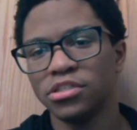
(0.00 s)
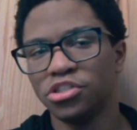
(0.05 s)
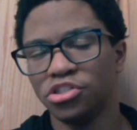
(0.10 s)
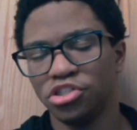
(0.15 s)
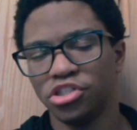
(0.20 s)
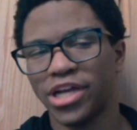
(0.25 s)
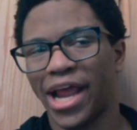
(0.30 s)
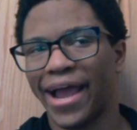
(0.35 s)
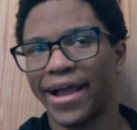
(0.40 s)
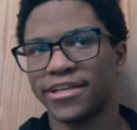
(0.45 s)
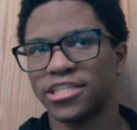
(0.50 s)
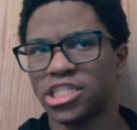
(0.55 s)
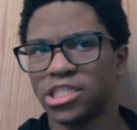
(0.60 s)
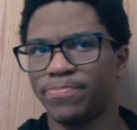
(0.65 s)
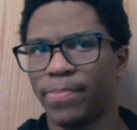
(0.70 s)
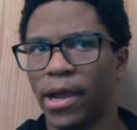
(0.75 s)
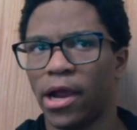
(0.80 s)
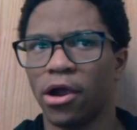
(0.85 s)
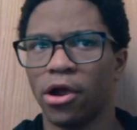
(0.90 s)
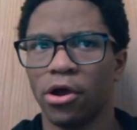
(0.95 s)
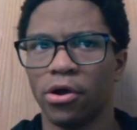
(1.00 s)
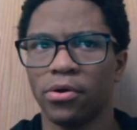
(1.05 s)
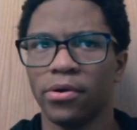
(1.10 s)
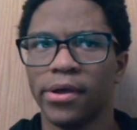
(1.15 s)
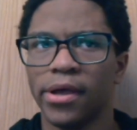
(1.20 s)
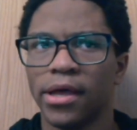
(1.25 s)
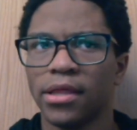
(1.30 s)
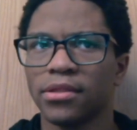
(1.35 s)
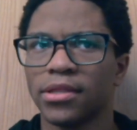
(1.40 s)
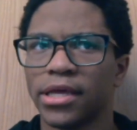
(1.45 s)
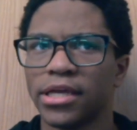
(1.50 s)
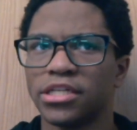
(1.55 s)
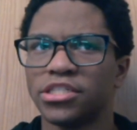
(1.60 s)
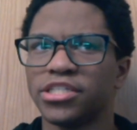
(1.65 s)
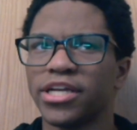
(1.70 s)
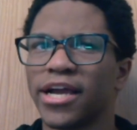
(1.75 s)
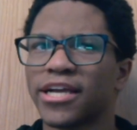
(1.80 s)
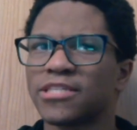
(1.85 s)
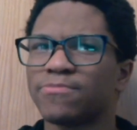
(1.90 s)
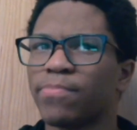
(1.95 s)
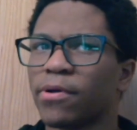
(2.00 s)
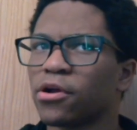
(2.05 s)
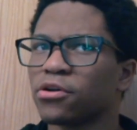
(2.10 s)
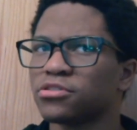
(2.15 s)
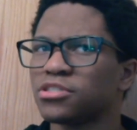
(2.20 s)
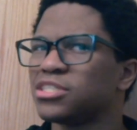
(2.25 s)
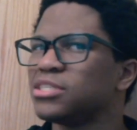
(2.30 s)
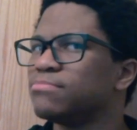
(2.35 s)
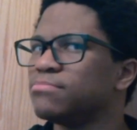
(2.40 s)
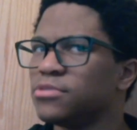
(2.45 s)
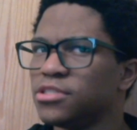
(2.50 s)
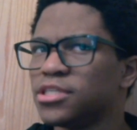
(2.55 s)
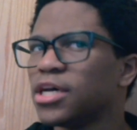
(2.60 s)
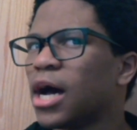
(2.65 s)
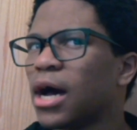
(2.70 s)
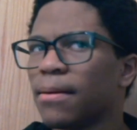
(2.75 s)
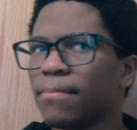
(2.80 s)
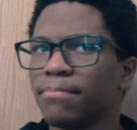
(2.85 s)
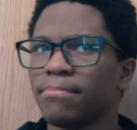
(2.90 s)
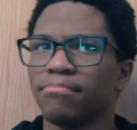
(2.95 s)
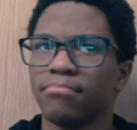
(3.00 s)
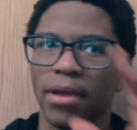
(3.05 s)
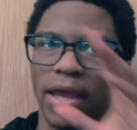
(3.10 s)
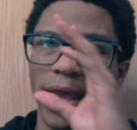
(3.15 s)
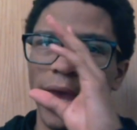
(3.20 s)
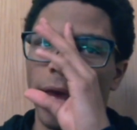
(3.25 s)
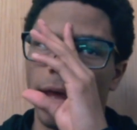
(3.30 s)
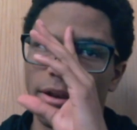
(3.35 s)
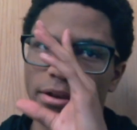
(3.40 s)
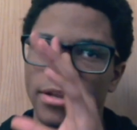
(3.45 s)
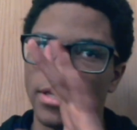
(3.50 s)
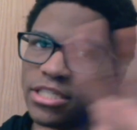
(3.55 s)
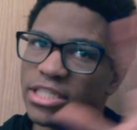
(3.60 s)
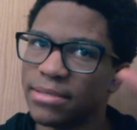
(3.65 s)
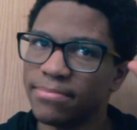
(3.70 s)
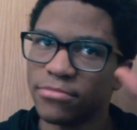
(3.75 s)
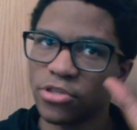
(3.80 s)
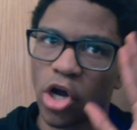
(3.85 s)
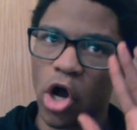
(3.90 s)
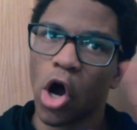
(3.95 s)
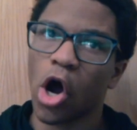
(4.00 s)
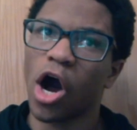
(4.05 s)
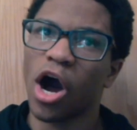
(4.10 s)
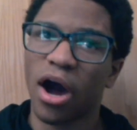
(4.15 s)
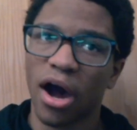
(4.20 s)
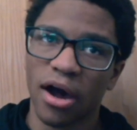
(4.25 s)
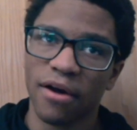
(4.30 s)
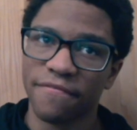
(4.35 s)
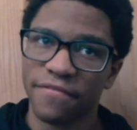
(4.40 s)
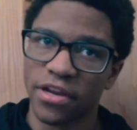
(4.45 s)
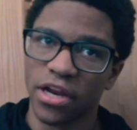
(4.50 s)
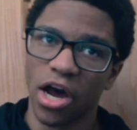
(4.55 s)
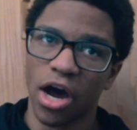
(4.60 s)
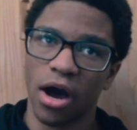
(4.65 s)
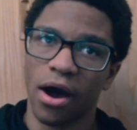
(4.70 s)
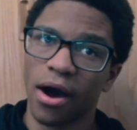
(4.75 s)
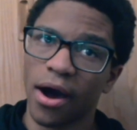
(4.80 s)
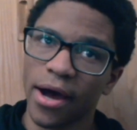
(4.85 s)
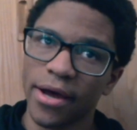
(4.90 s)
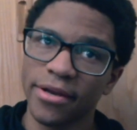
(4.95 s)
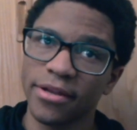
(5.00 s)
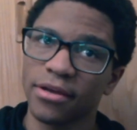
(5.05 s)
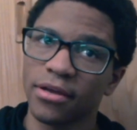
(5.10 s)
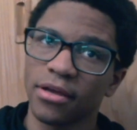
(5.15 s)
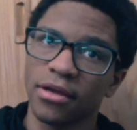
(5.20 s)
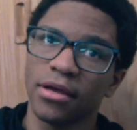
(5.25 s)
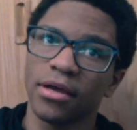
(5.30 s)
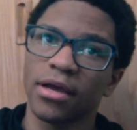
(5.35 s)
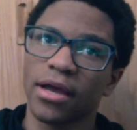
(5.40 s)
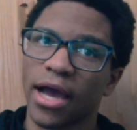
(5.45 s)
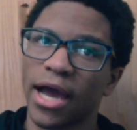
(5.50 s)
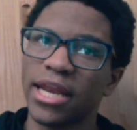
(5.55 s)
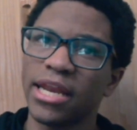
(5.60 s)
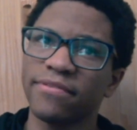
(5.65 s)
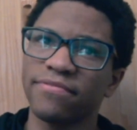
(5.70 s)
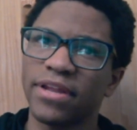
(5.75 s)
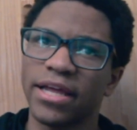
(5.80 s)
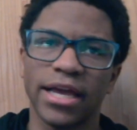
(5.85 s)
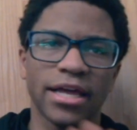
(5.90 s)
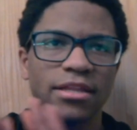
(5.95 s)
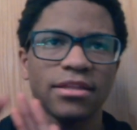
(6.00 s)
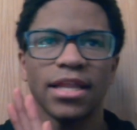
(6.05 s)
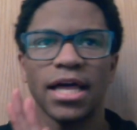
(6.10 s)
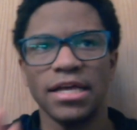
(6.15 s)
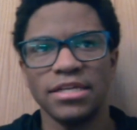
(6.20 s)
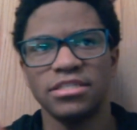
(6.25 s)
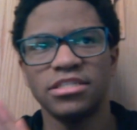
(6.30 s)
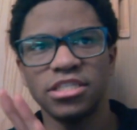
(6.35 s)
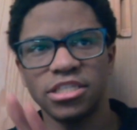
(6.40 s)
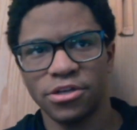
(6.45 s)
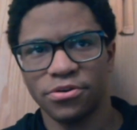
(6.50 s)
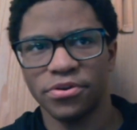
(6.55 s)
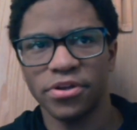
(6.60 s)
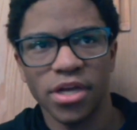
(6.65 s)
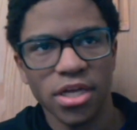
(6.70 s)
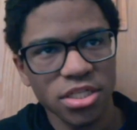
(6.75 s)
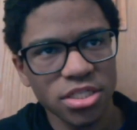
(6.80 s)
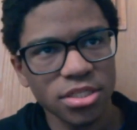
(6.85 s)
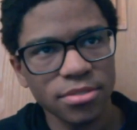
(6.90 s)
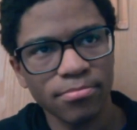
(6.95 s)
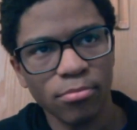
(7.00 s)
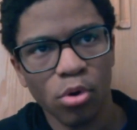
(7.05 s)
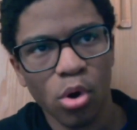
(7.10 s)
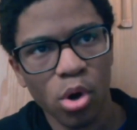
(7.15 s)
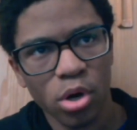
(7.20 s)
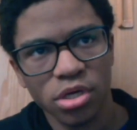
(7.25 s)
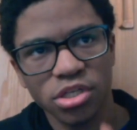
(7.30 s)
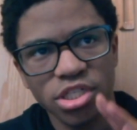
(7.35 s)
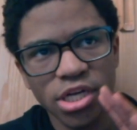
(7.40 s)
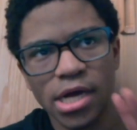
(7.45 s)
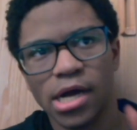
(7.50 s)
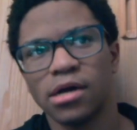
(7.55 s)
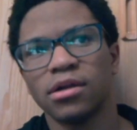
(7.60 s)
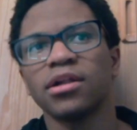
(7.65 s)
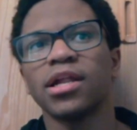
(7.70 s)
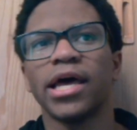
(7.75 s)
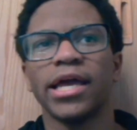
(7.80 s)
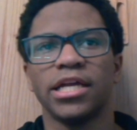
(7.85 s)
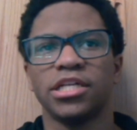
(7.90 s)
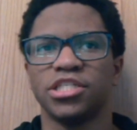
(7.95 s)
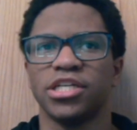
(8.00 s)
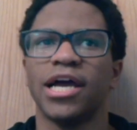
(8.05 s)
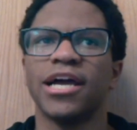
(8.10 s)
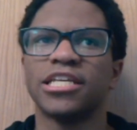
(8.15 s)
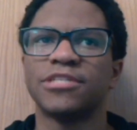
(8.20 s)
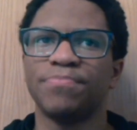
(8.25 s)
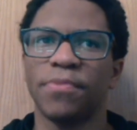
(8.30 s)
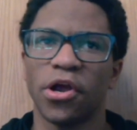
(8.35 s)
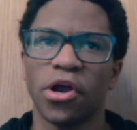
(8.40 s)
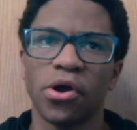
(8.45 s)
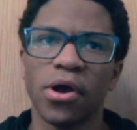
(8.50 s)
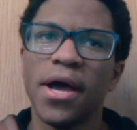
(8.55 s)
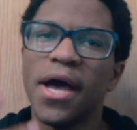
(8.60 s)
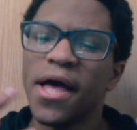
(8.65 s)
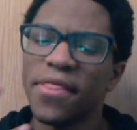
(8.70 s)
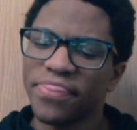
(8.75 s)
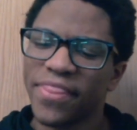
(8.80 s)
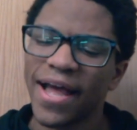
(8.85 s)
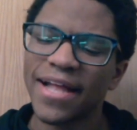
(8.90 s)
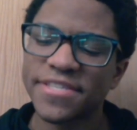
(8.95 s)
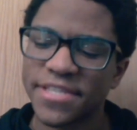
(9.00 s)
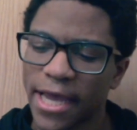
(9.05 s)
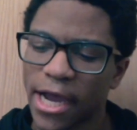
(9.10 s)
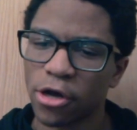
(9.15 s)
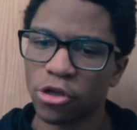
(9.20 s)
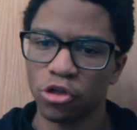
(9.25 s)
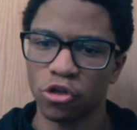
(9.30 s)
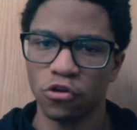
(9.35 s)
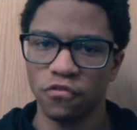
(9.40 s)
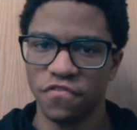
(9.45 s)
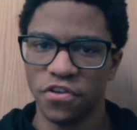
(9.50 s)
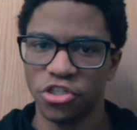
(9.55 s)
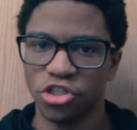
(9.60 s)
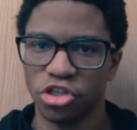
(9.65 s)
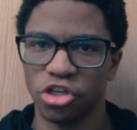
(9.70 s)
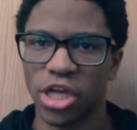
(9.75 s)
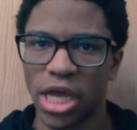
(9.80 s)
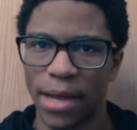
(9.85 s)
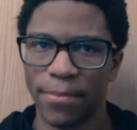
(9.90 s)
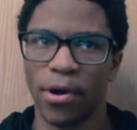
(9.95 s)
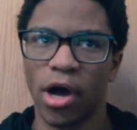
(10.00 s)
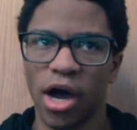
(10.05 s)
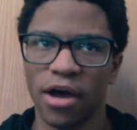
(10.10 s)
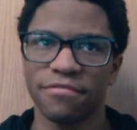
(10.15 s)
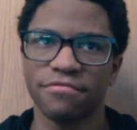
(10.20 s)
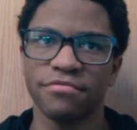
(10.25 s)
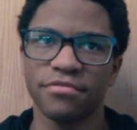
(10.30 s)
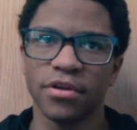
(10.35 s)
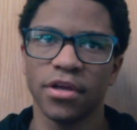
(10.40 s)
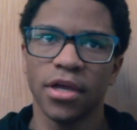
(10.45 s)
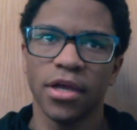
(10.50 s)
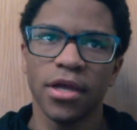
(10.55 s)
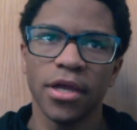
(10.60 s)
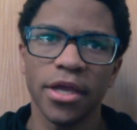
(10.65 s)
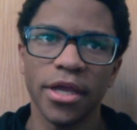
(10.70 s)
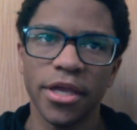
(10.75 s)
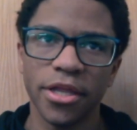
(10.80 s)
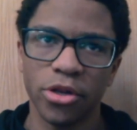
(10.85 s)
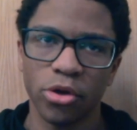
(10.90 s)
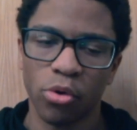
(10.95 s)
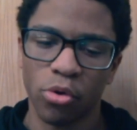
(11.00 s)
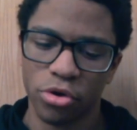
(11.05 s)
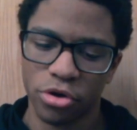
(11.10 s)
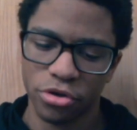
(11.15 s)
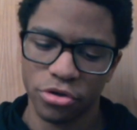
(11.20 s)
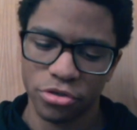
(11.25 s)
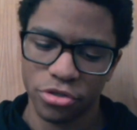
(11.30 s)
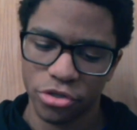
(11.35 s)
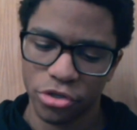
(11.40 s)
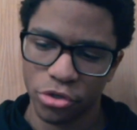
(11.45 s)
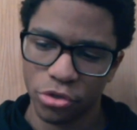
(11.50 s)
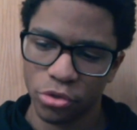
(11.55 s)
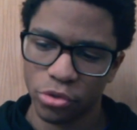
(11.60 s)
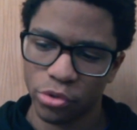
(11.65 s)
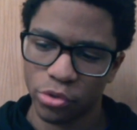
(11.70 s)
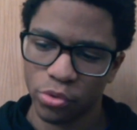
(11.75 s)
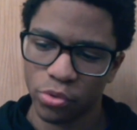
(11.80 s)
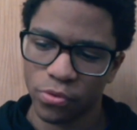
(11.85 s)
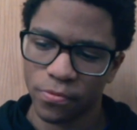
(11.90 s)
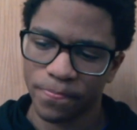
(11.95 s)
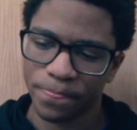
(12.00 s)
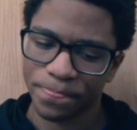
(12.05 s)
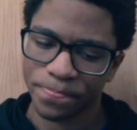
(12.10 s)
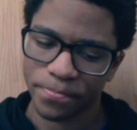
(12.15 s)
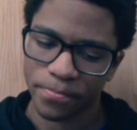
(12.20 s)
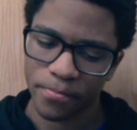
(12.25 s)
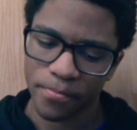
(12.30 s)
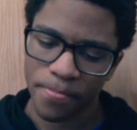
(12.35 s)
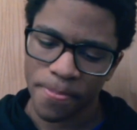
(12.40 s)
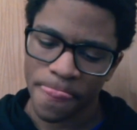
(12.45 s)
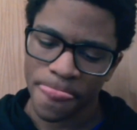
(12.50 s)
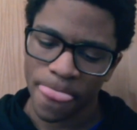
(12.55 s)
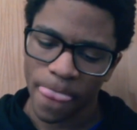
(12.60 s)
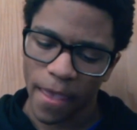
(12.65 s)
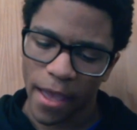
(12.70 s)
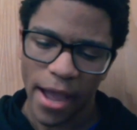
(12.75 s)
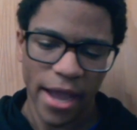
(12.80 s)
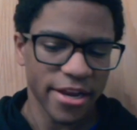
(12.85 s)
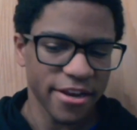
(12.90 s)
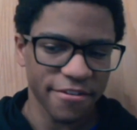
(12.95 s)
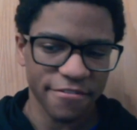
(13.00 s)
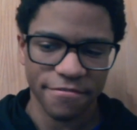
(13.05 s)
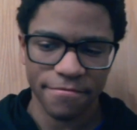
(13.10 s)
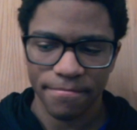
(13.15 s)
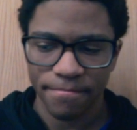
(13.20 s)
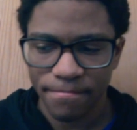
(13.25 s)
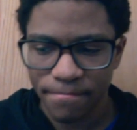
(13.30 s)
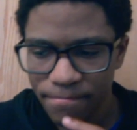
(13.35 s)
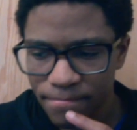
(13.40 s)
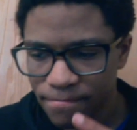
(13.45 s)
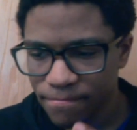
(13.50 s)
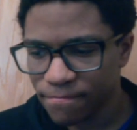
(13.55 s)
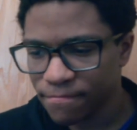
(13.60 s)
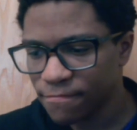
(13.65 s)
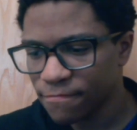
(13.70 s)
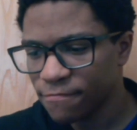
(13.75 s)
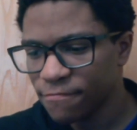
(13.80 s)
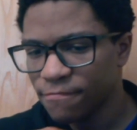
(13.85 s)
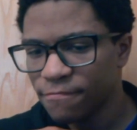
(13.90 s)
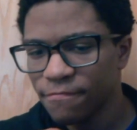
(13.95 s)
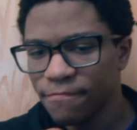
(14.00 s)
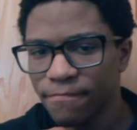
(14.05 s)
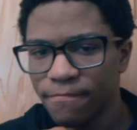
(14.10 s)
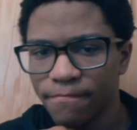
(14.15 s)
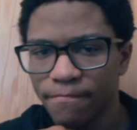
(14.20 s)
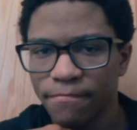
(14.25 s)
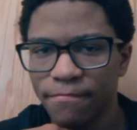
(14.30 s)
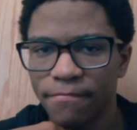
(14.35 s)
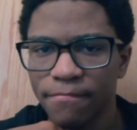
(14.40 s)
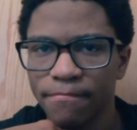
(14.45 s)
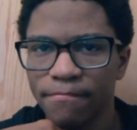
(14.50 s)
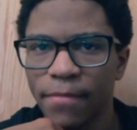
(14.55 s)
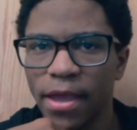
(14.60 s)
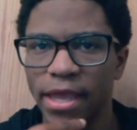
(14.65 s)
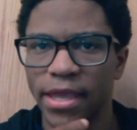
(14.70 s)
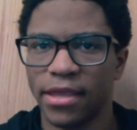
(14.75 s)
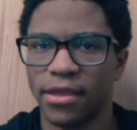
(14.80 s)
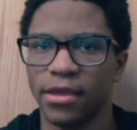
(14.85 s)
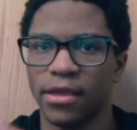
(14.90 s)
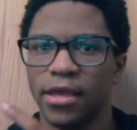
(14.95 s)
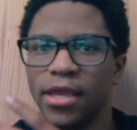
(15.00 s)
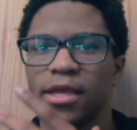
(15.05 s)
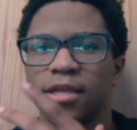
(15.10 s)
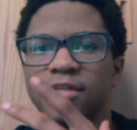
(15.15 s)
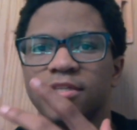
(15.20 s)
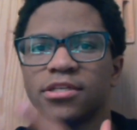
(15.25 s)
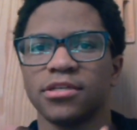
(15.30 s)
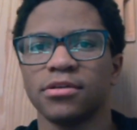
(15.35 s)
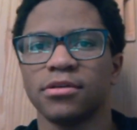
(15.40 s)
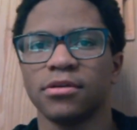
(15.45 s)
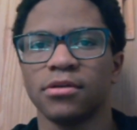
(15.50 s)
Jack Sparrow. Like Jack Sparrow seemed dumb and he seemed off and odd. Kind of like a less serious, more childlike Jack Sparrow. That's how Luffy should come off in order to kind of make it